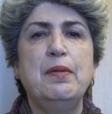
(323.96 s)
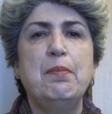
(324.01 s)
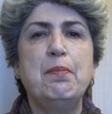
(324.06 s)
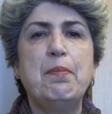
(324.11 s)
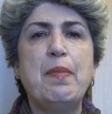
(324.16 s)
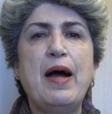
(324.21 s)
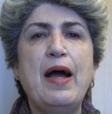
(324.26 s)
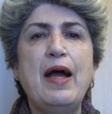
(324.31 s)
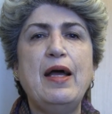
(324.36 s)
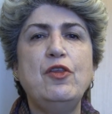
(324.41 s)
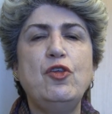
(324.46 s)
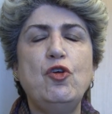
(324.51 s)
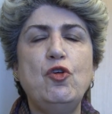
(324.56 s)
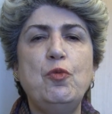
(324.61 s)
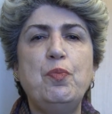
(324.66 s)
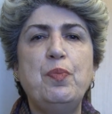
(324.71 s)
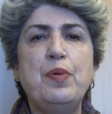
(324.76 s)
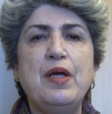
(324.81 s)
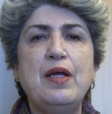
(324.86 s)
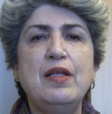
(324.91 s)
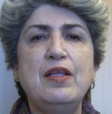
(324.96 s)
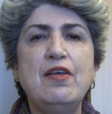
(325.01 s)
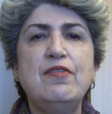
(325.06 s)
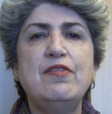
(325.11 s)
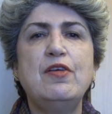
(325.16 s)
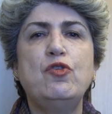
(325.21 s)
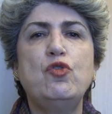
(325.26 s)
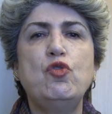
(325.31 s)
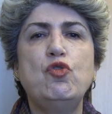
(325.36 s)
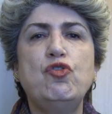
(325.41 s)
by the European
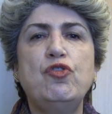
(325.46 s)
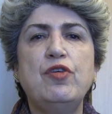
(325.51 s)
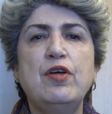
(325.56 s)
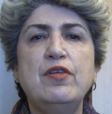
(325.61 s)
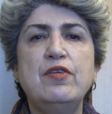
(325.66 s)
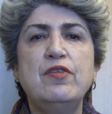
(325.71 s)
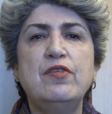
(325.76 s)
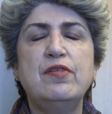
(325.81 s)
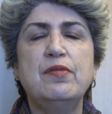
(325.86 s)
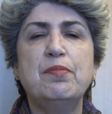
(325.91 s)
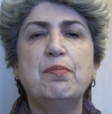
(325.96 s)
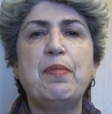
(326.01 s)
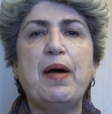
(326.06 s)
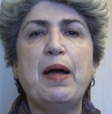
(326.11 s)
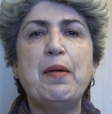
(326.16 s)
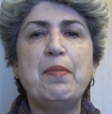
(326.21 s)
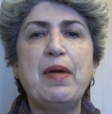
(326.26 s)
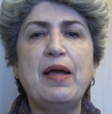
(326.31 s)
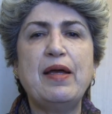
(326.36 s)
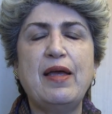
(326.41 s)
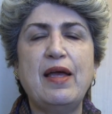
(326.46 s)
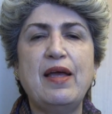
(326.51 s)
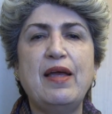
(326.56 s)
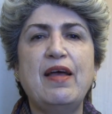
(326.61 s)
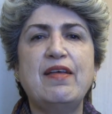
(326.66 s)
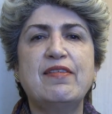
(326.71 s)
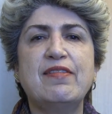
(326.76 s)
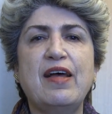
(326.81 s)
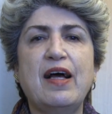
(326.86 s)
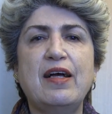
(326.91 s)
institutions by making
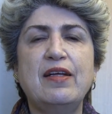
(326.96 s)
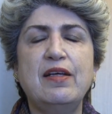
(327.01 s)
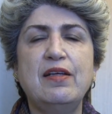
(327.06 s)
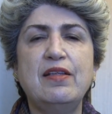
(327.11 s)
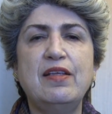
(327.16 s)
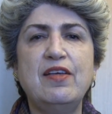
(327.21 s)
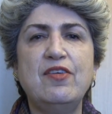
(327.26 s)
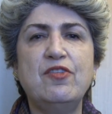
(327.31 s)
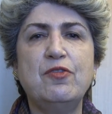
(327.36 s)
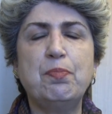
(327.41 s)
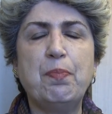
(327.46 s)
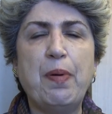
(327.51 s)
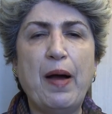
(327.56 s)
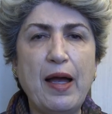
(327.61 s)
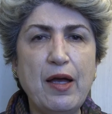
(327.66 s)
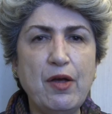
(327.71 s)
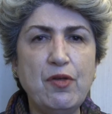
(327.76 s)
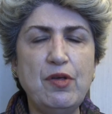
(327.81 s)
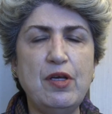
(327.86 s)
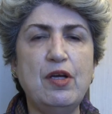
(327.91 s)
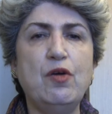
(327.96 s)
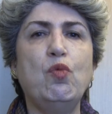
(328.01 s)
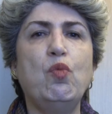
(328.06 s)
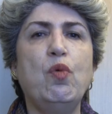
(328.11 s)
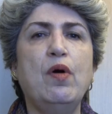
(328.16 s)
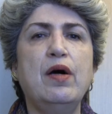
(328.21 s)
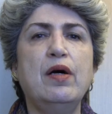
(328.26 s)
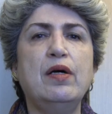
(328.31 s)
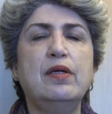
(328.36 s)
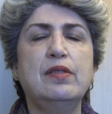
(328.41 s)
exactly this pioneer
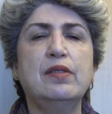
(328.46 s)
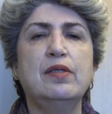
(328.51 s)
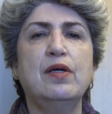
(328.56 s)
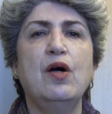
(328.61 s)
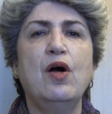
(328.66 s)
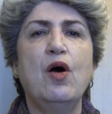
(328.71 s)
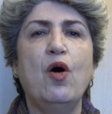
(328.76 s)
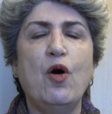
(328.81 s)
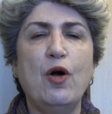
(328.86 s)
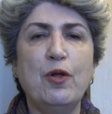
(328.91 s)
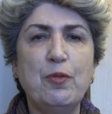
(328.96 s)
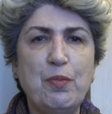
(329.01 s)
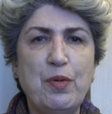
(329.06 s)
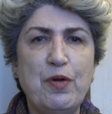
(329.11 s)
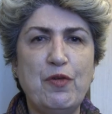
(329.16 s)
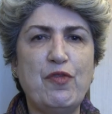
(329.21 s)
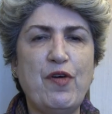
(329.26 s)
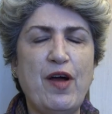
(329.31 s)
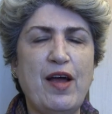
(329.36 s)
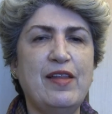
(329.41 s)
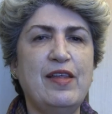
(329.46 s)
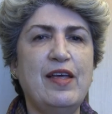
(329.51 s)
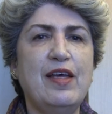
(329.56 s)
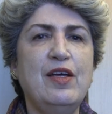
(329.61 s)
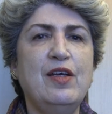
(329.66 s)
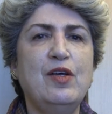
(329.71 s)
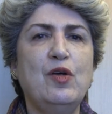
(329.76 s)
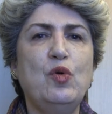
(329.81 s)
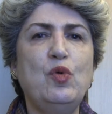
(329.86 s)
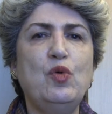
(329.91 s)
work on
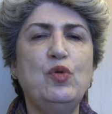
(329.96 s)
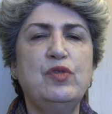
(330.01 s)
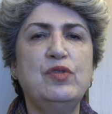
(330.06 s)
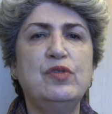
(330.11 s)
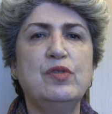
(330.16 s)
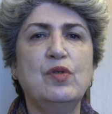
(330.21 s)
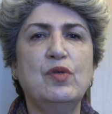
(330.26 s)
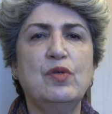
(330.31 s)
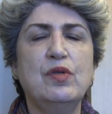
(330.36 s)
providing good